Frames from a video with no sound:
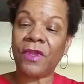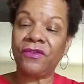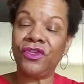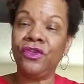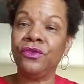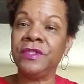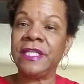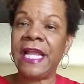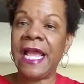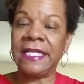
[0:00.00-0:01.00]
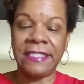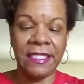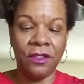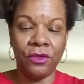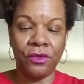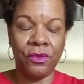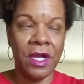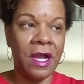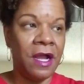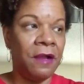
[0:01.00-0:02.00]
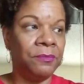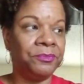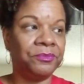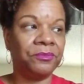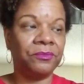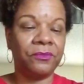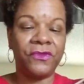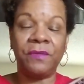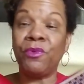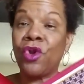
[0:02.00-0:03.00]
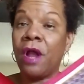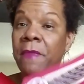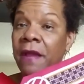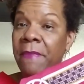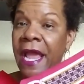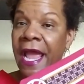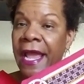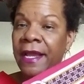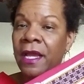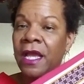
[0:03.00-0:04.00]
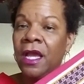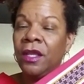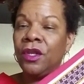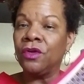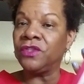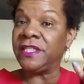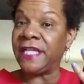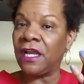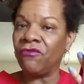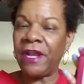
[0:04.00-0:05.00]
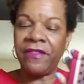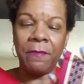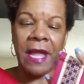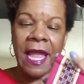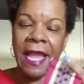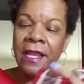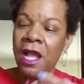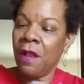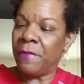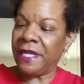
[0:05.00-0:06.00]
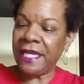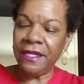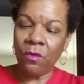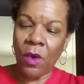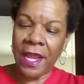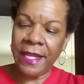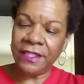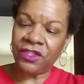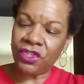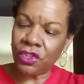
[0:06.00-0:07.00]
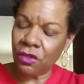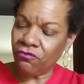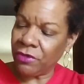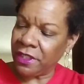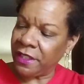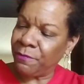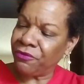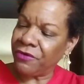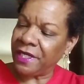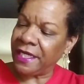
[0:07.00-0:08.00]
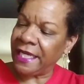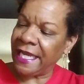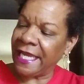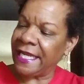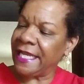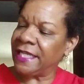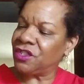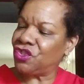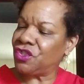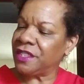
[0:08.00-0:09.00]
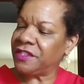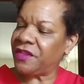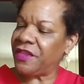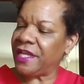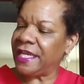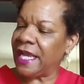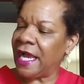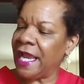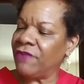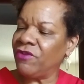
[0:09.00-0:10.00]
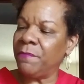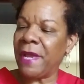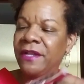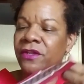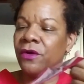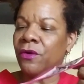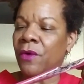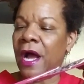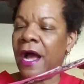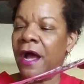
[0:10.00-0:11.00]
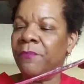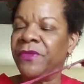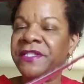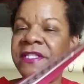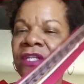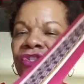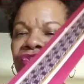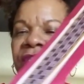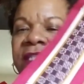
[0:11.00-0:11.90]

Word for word: to use it as a little um, to put on my bag, you know, to decorate the bag. But anyway, it's still really pretty. And it's just the uh, Henri Bendel, um, the signature